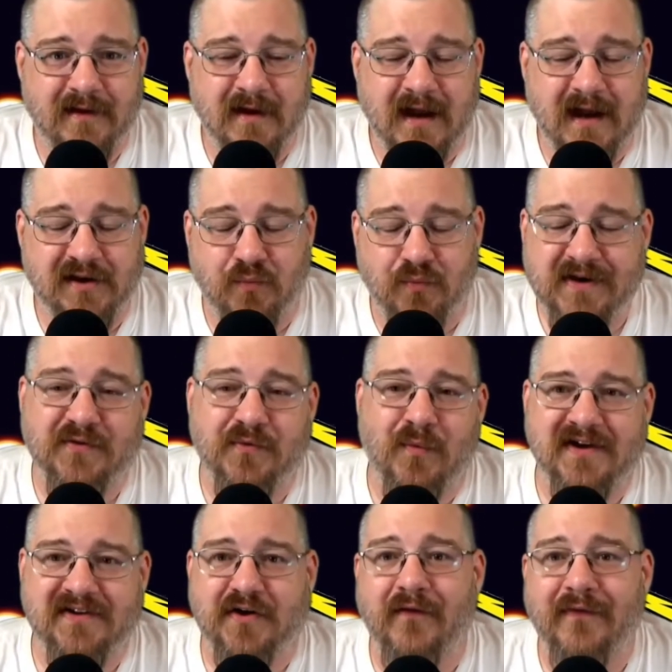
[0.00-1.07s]
and the reason why
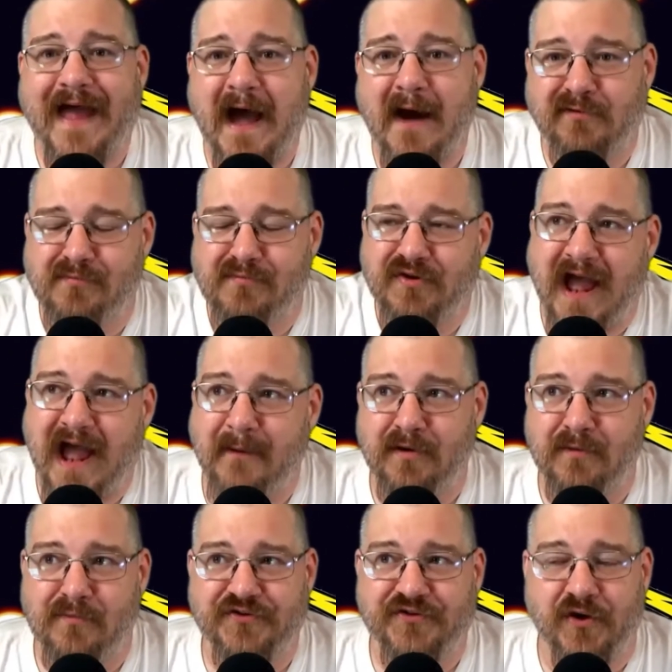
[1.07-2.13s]
it's called the
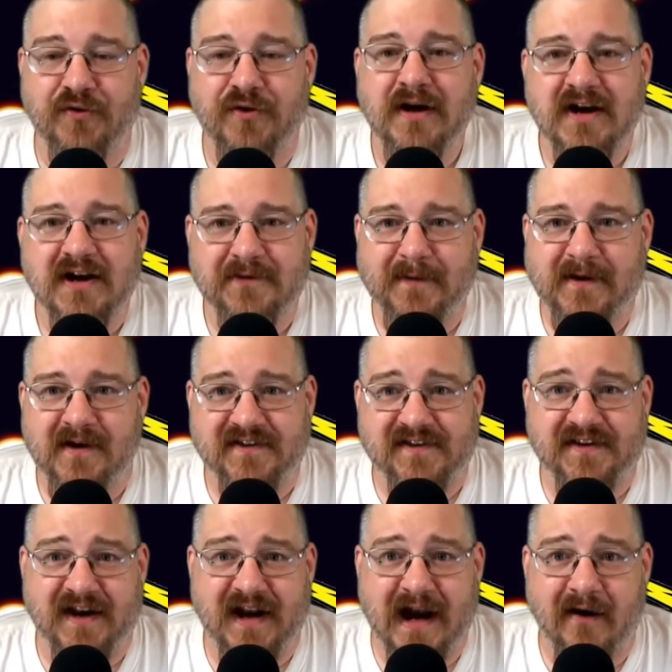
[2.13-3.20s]
habitable zone is because it's
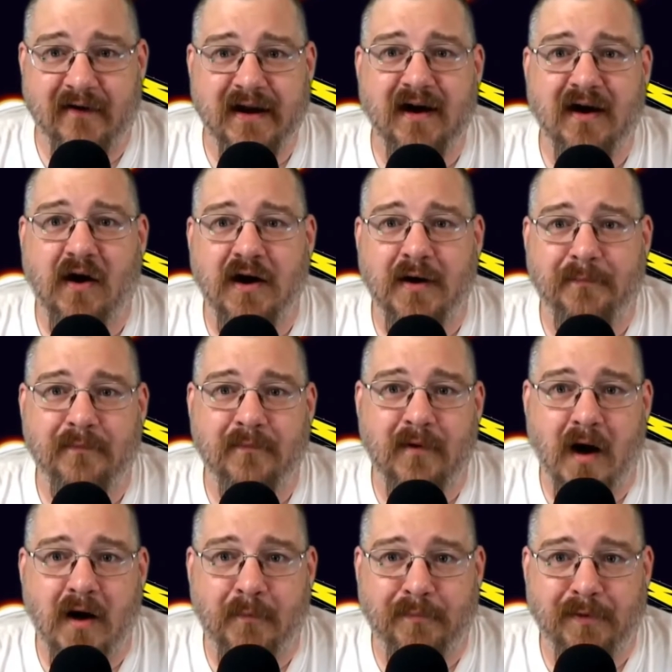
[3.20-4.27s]
an area on
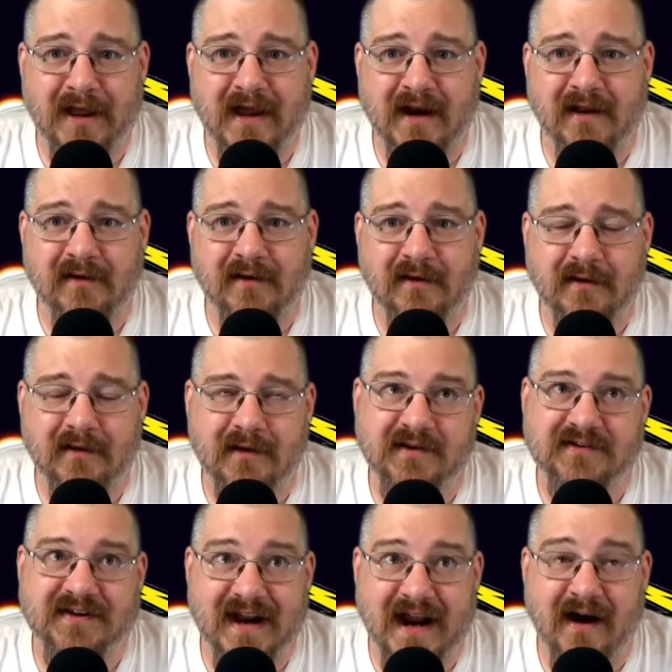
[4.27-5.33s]
a planet.
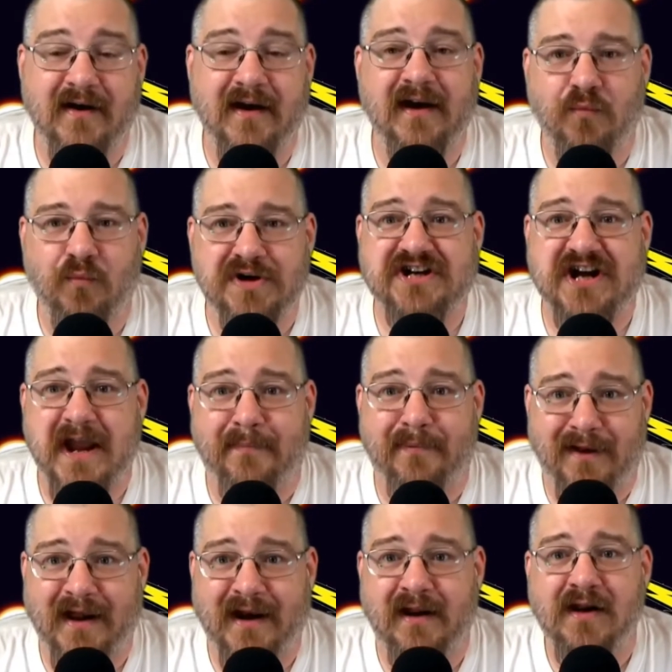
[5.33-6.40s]
It's an area in which a
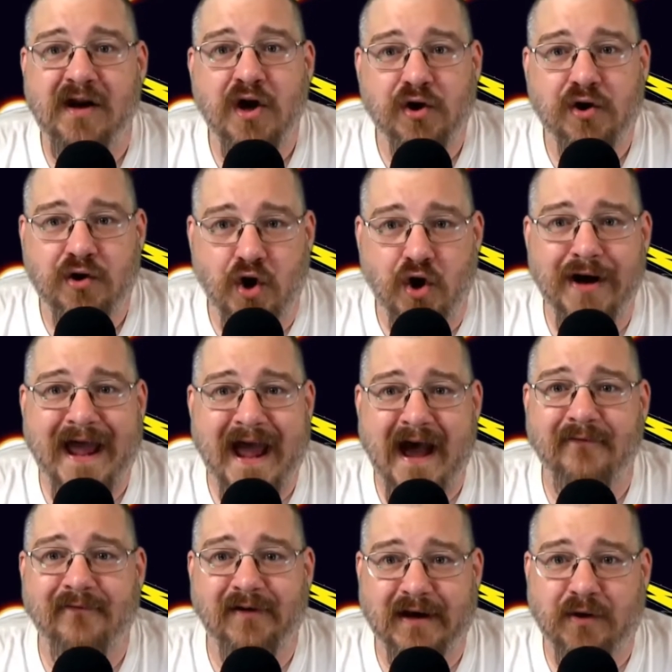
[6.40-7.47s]
planet could
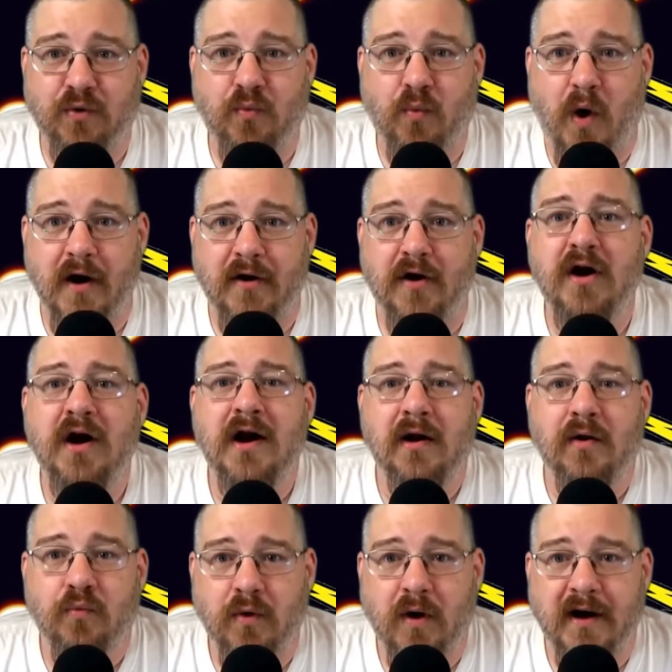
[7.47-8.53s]
have liquid water
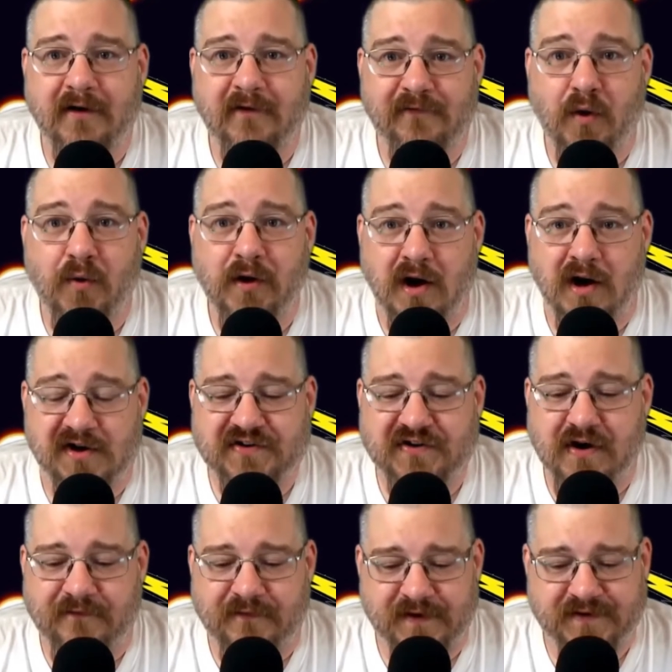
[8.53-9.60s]
flowing on its
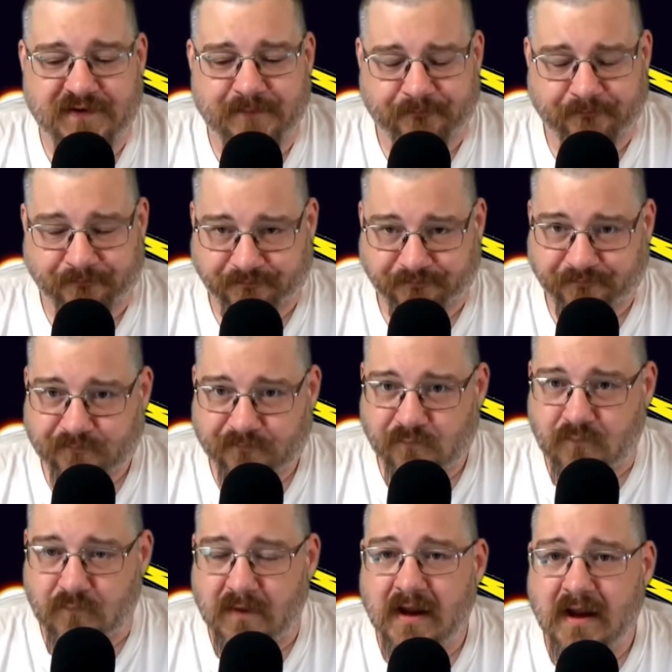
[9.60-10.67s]
surface.
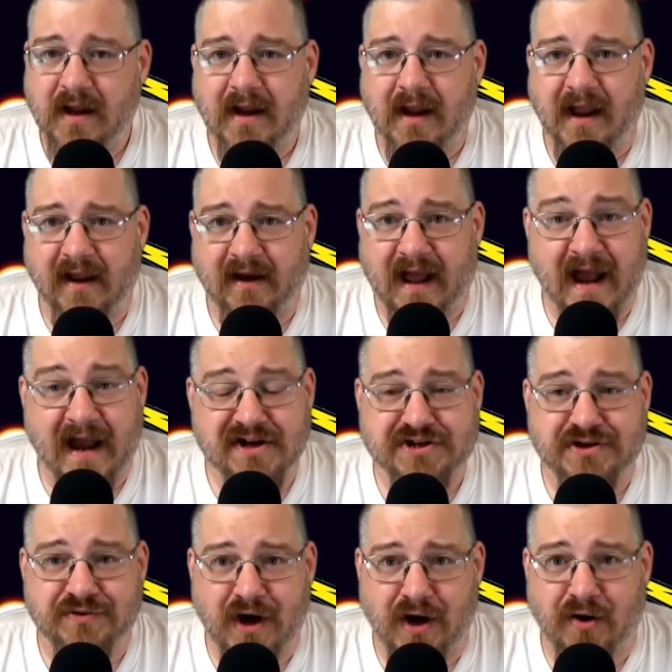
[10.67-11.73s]
And as
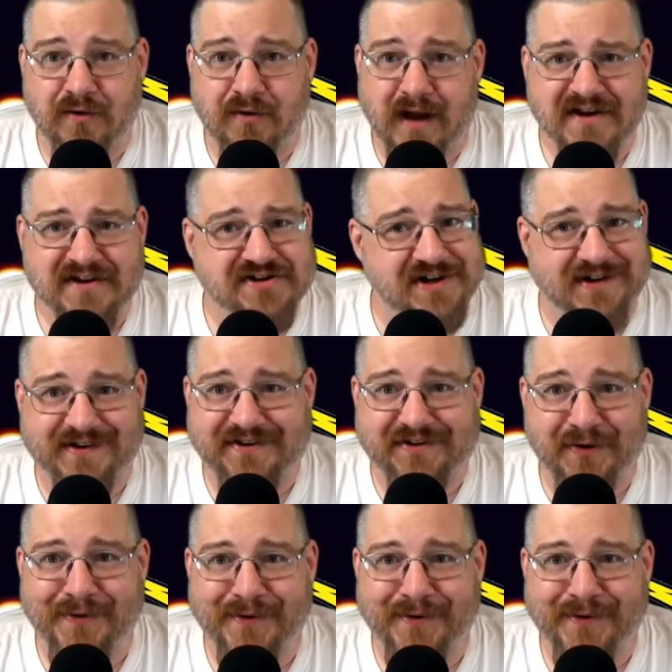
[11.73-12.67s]
you know, as Jesus told